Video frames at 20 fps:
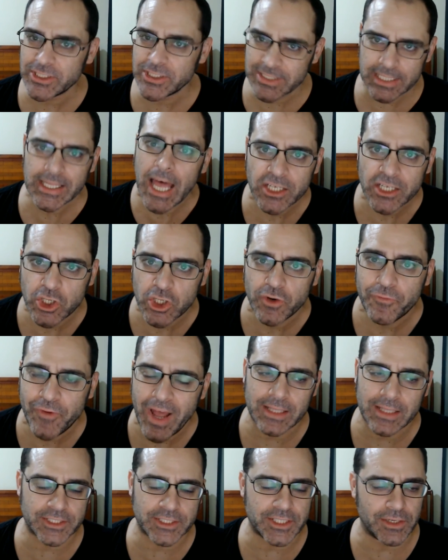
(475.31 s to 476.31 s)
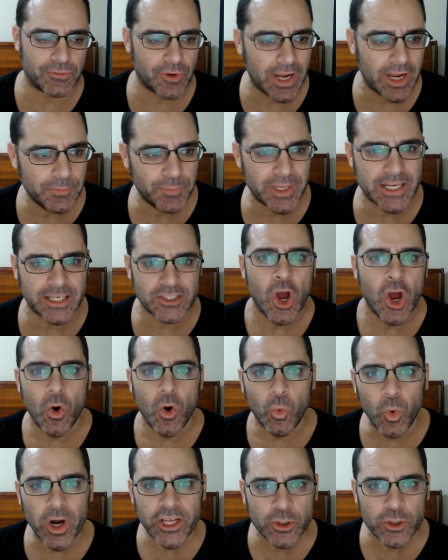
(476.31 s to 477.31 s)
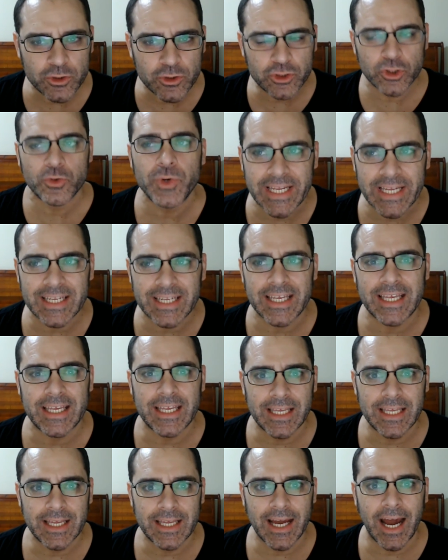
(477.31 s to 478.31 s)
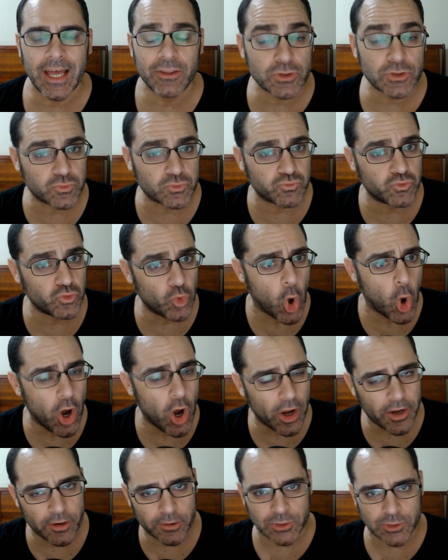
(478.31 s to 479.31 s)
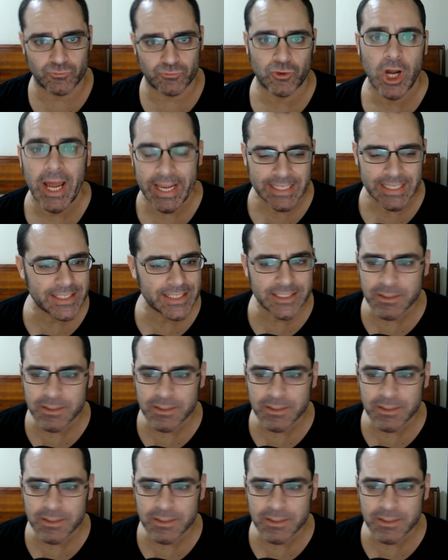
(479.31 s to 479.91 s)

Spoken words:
It's a logical fallacy, right? Because what you're doing, either it's wrong or it's right. It doesn't